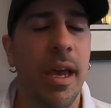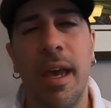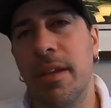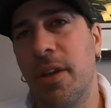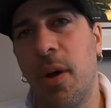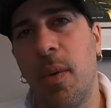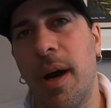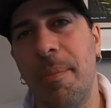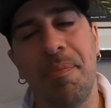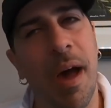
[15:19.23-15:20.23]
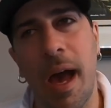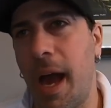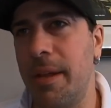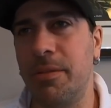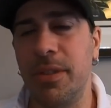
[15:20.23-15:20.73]
And you know what?
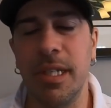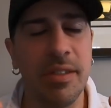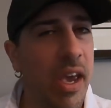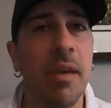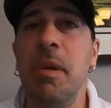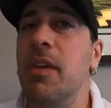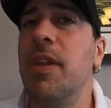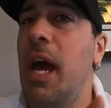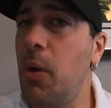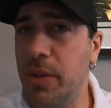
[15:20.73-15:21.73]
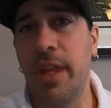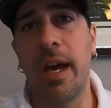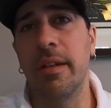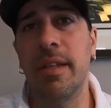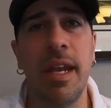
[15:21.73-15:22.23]
I take me even out of
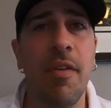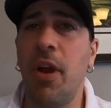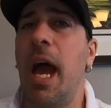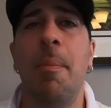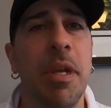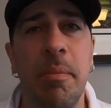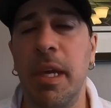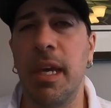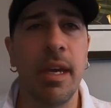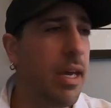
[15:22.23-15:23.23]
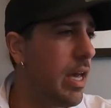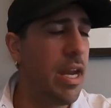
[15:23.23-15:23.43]
that. It never happened to me.